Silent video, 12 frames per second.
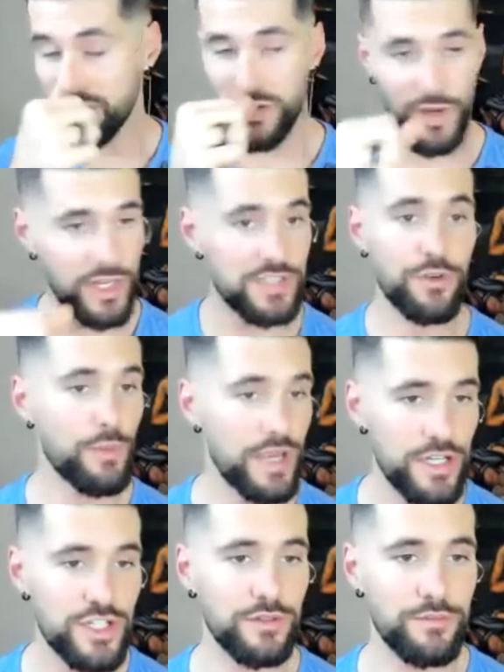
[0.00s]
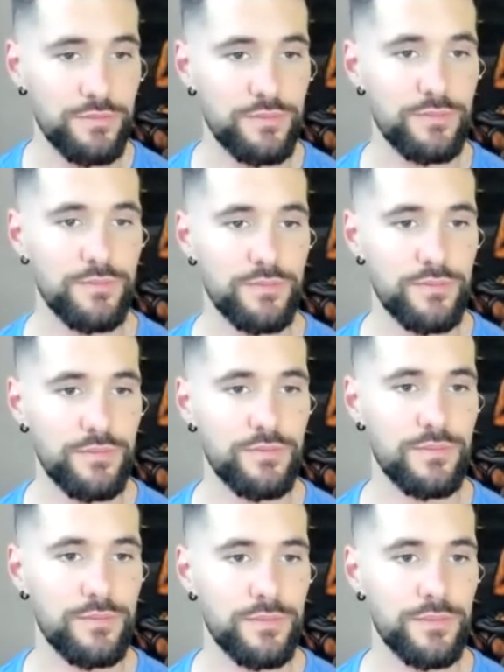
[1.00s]
transformation. Yeah.
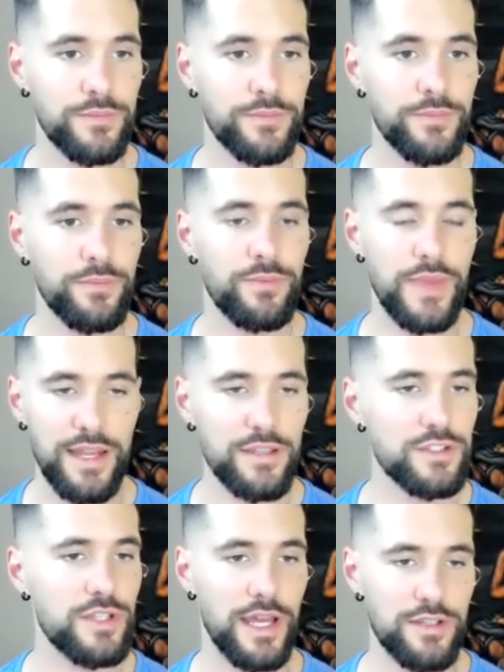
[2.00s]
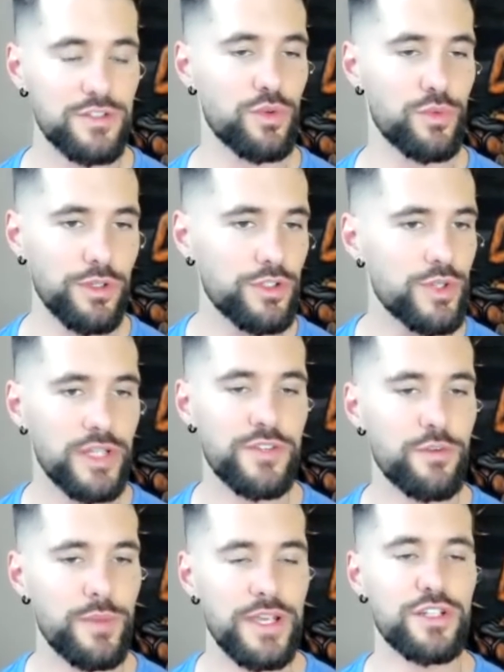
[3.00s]
that yeah. is that is the real
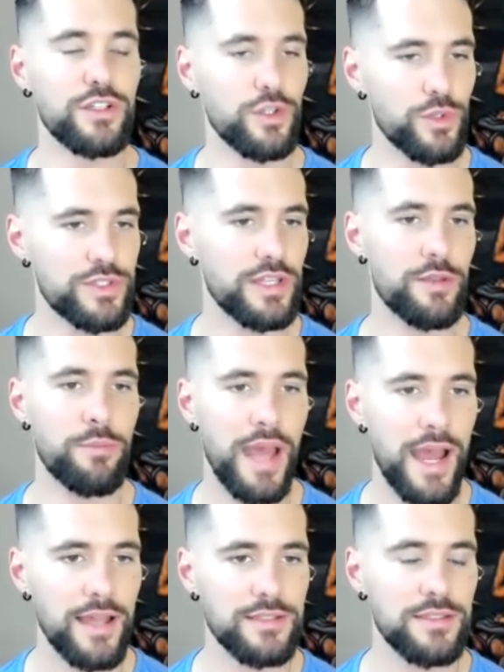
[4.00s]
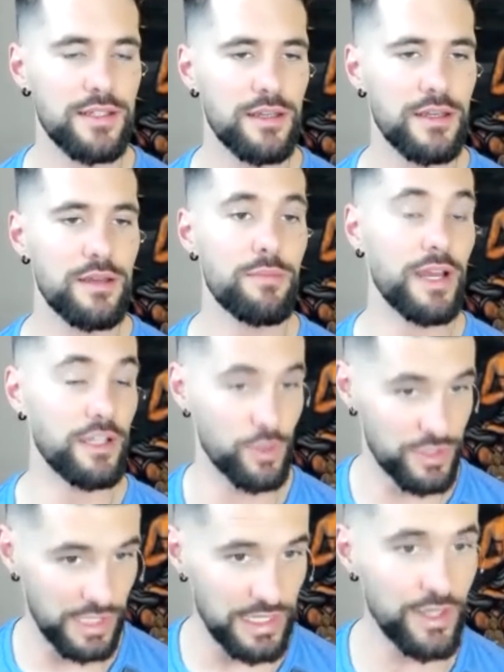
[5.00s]
transformation, losing the past by
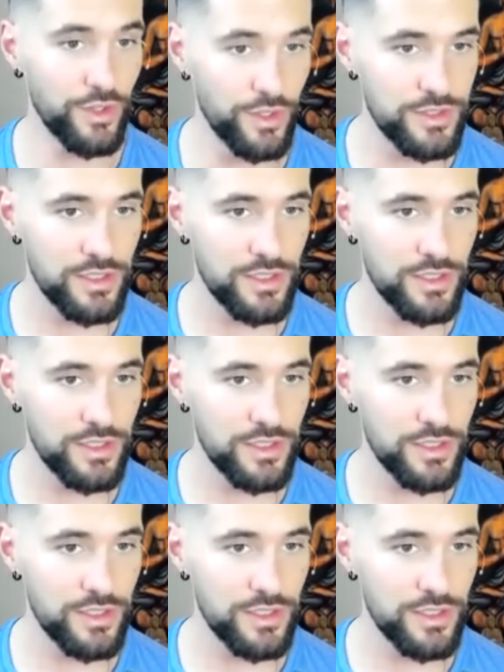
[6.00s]
losing guilt